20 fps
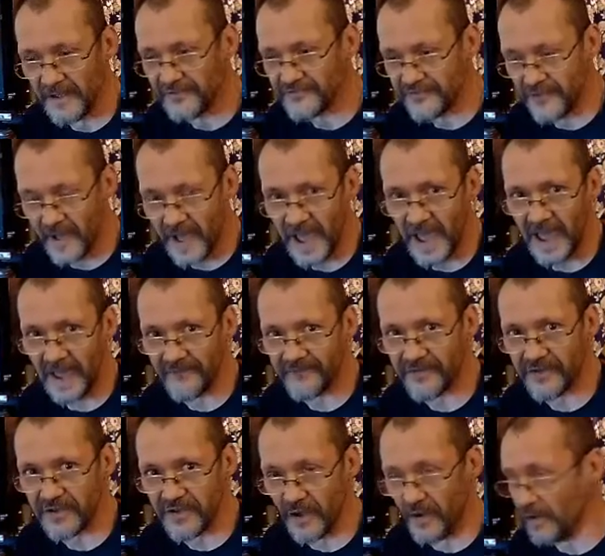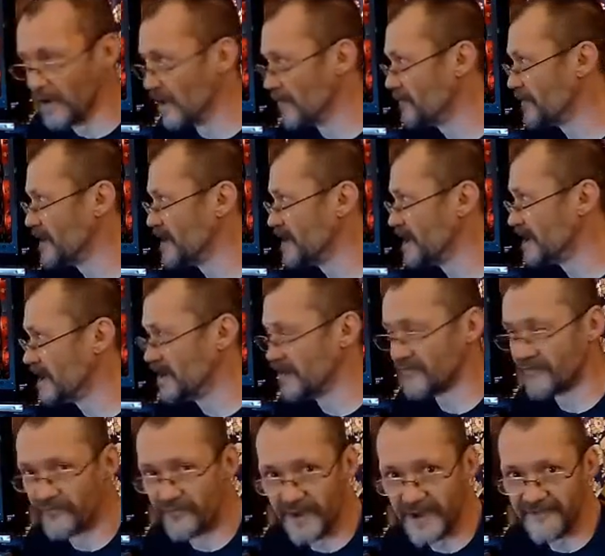So I have to go up and
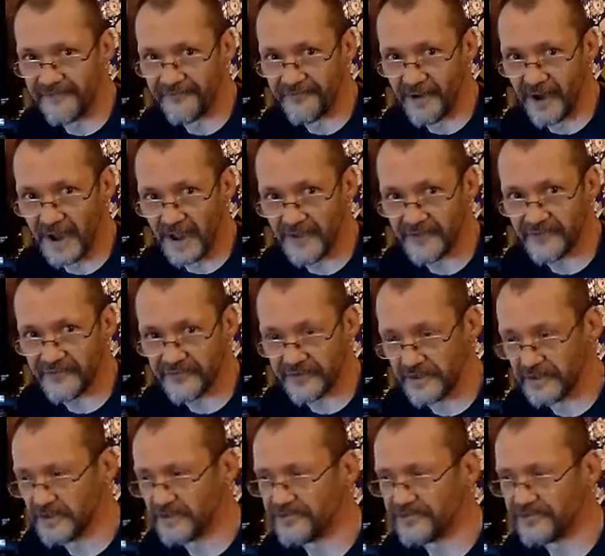hit refresh